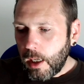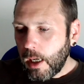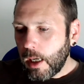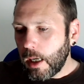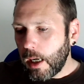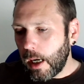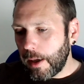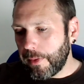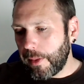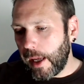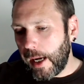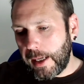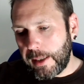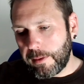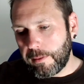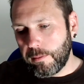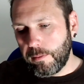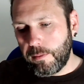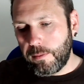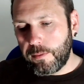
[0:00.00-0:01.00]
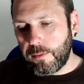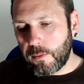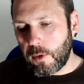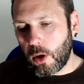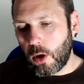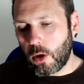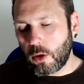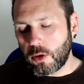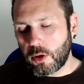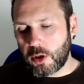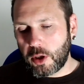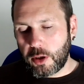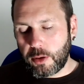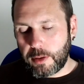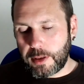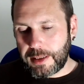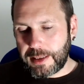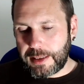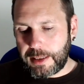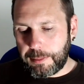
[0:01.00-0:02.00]
And then on to a
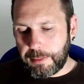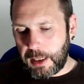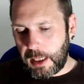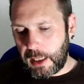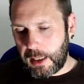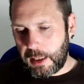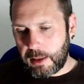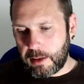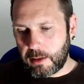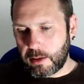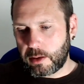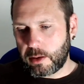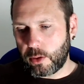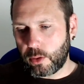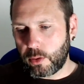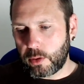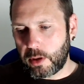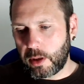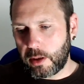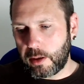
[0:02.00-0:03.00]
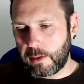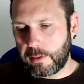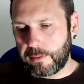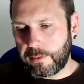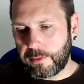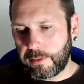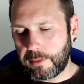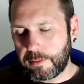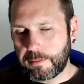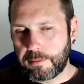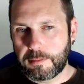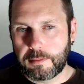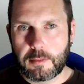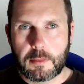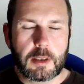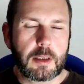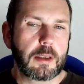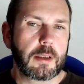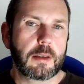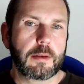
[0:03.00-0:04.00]
similar sort of
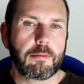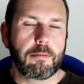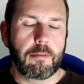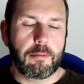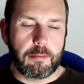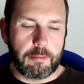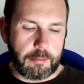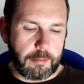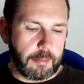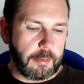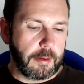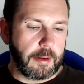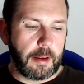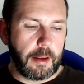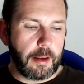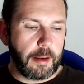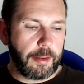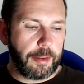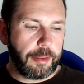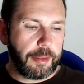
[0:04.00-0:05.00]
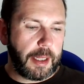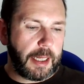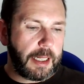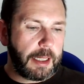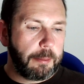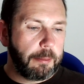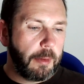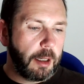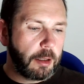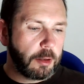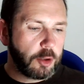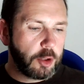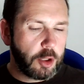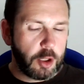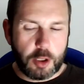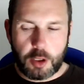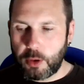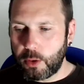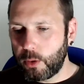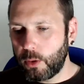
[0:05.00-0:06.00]
theme
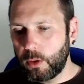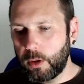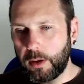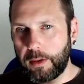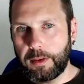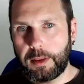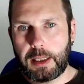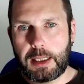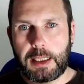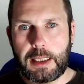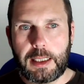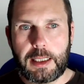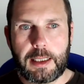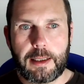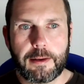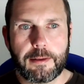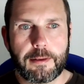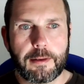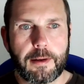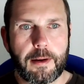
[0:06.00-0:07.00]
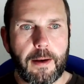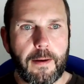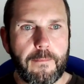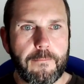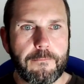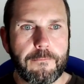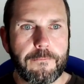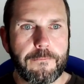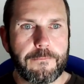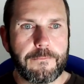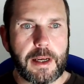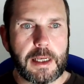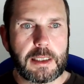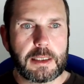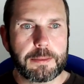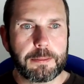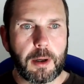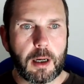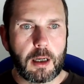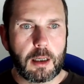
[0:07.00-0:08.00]
to the face
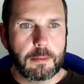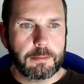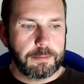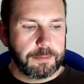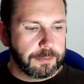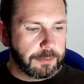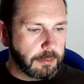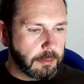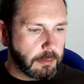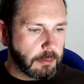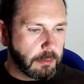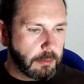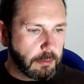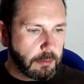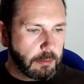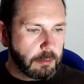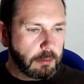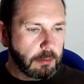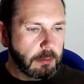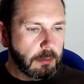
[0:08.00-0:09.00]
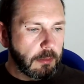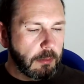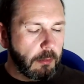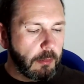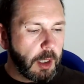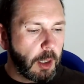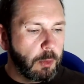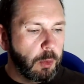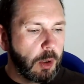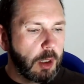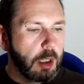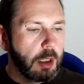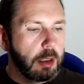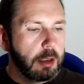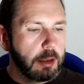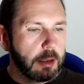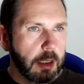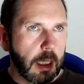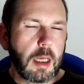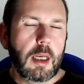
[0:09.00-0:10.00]
balm,
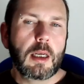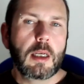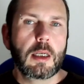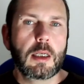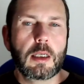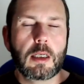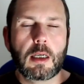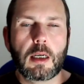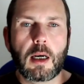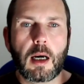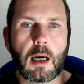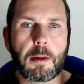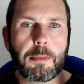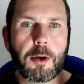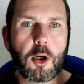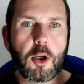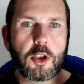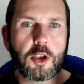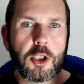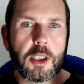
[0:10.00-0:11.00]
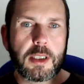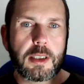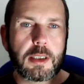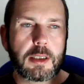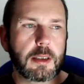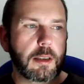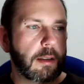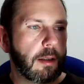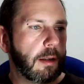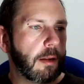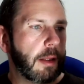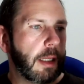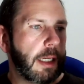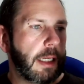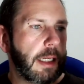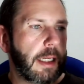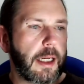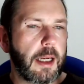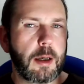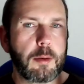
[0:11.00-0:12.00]
was I purchased
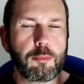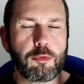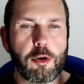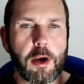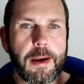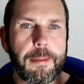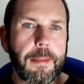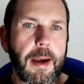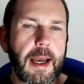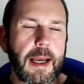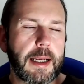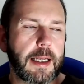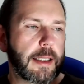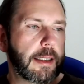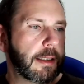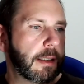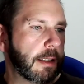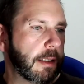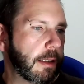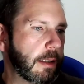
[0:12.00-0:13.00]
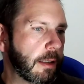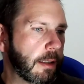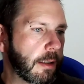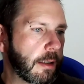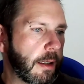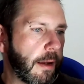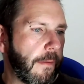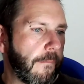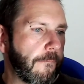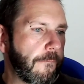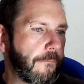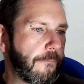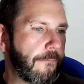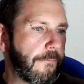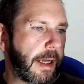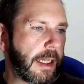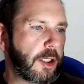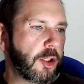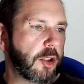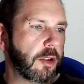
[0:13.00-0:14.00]
the Premax
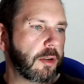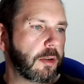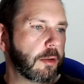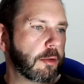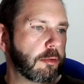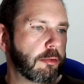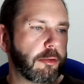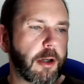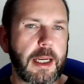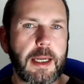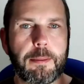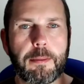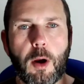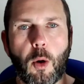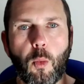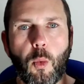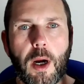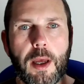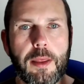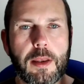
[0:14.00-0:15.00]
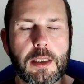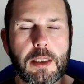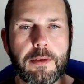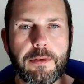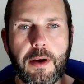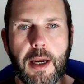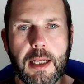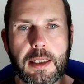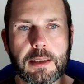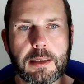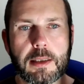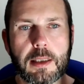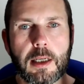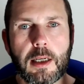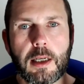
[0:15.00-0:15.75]
Facial Cream Weather Defense.